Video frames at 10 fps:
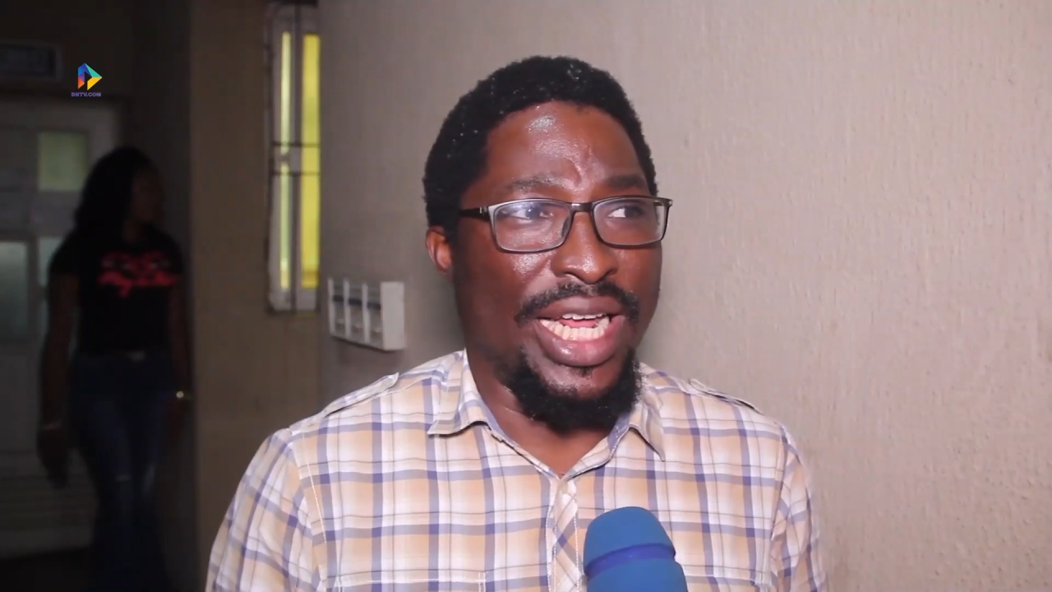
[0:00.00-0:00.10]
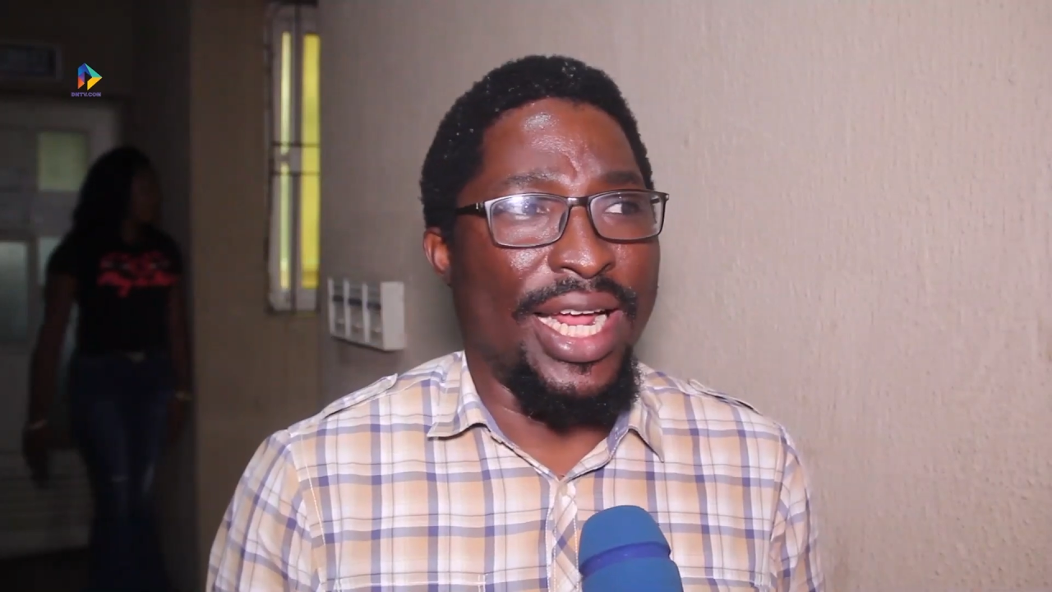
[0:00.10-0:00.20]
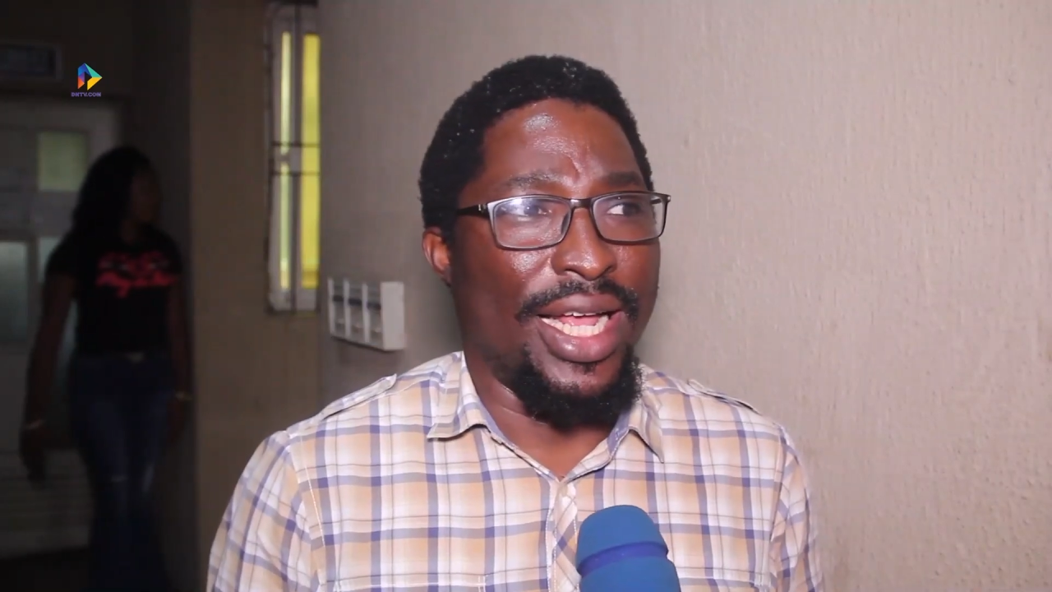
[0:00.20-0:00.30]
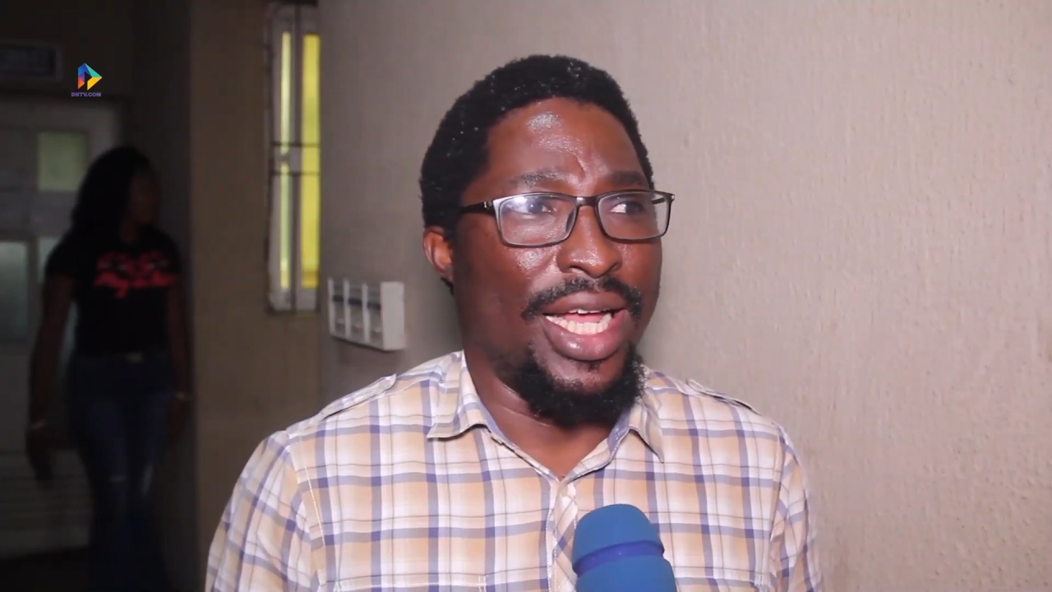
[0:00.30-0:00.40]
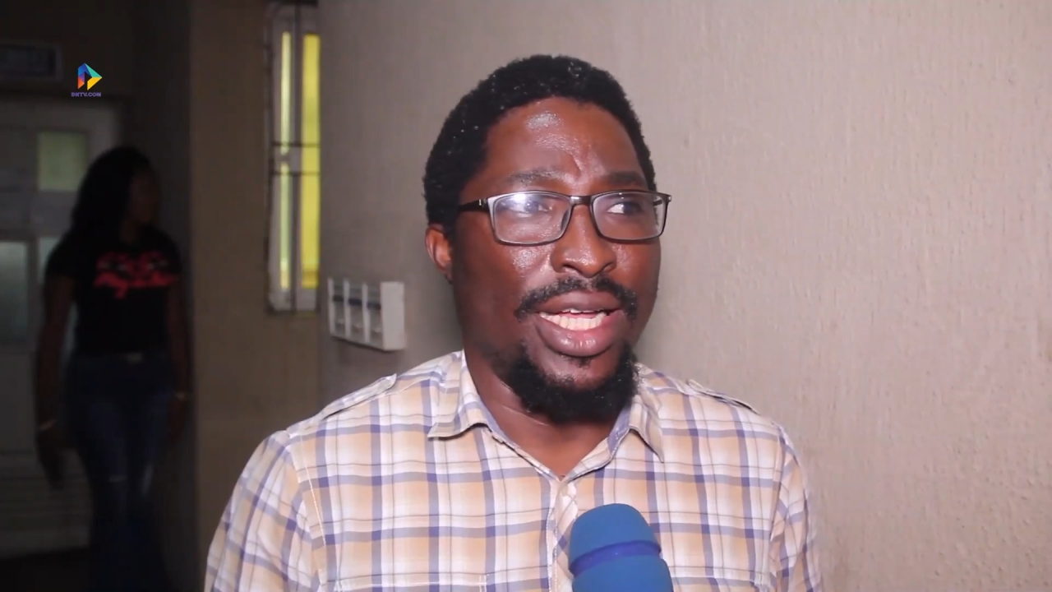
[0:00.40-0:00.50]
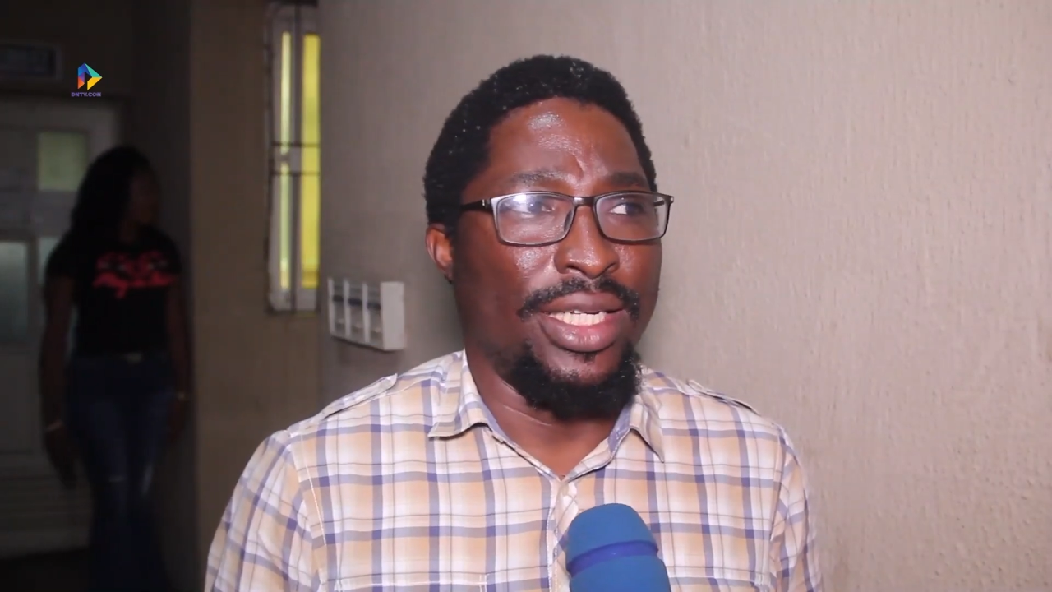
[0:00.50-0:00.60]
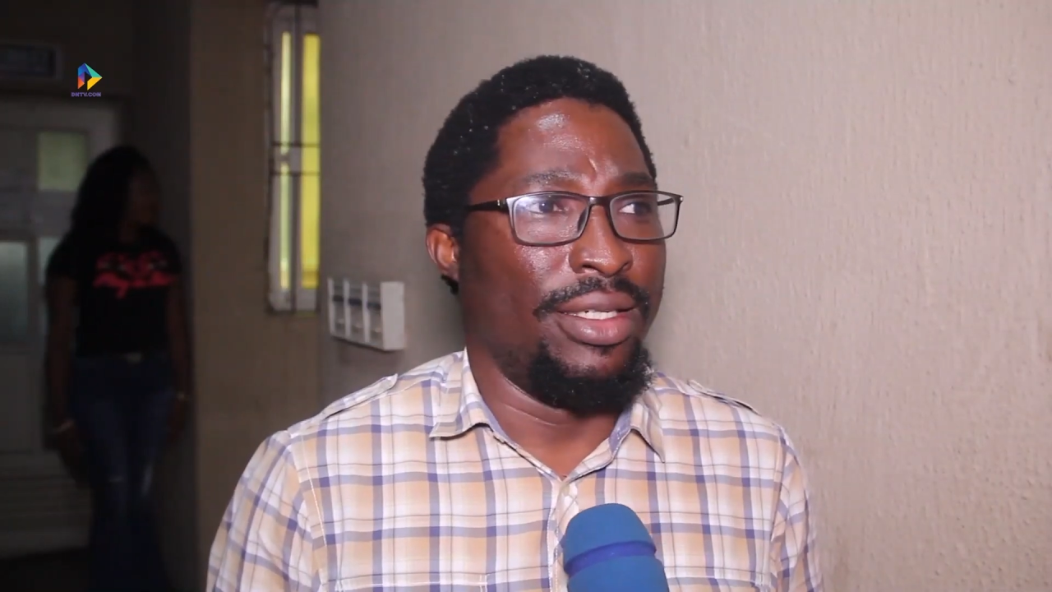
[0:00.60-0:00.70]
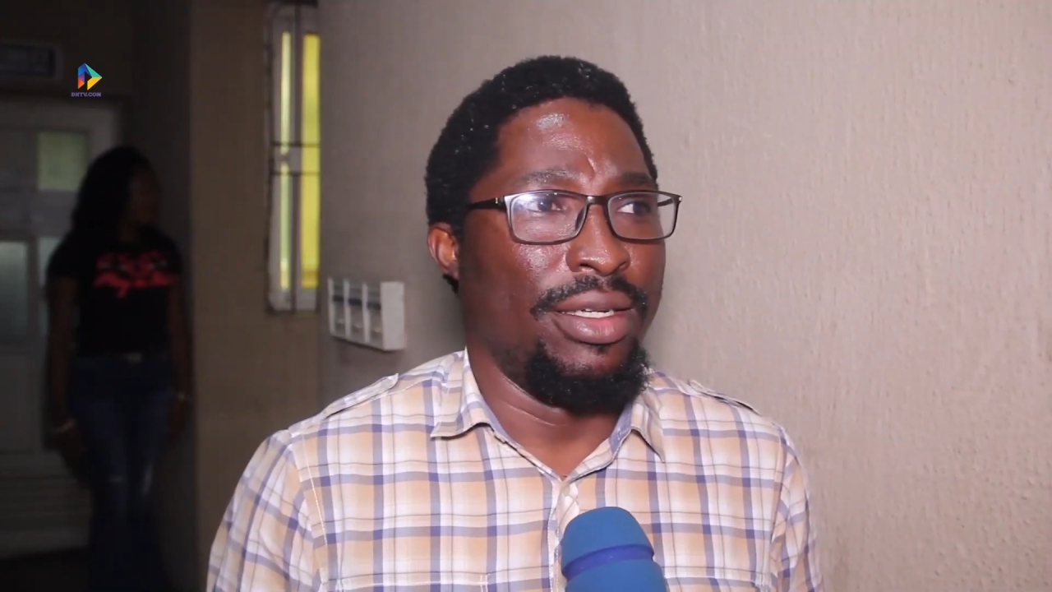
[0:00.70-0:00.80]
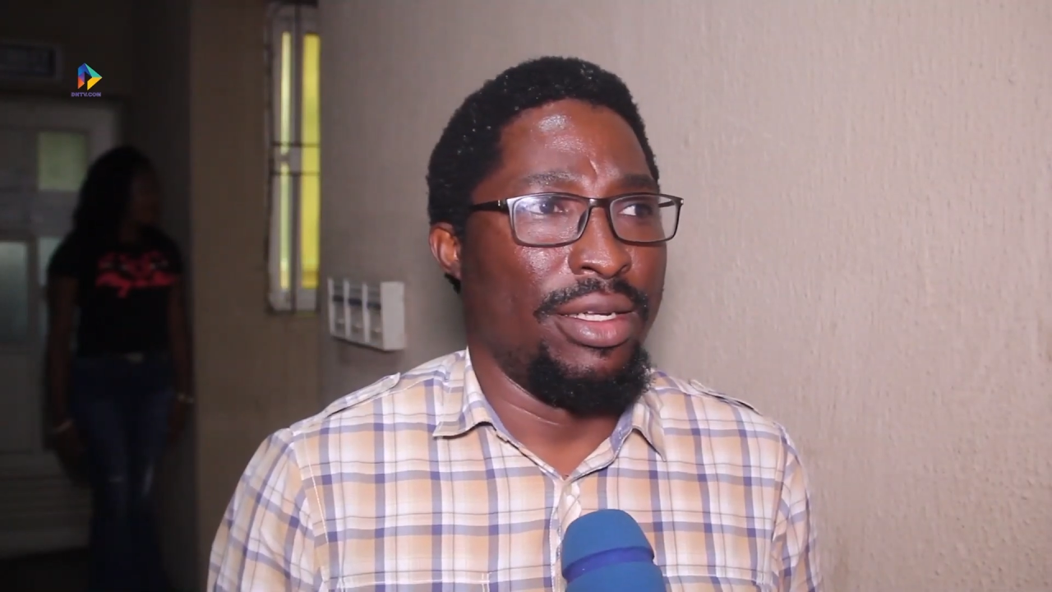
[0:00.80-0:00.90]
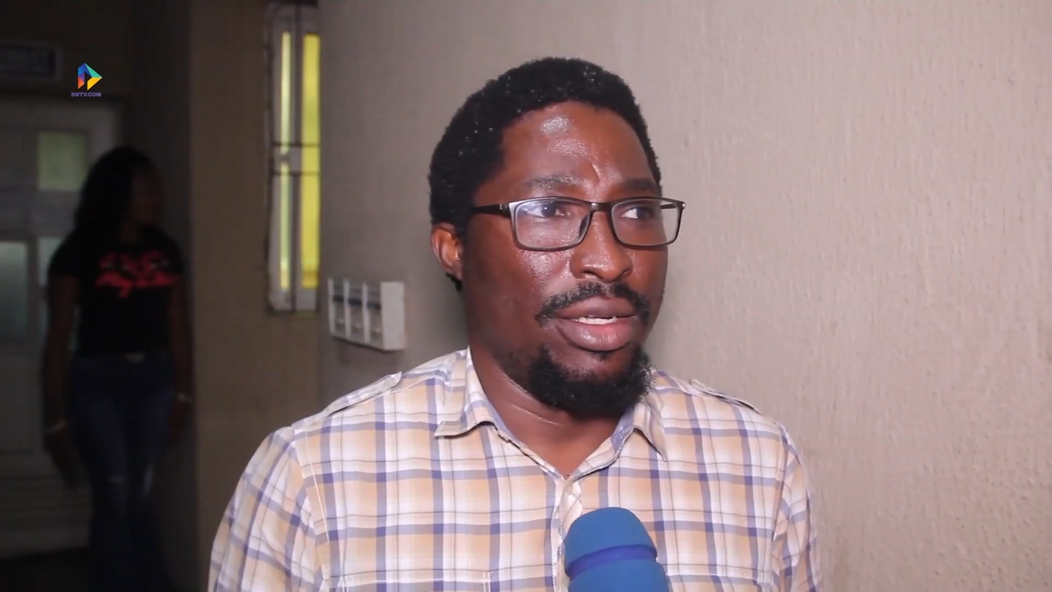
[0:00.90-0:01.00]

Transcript: there, and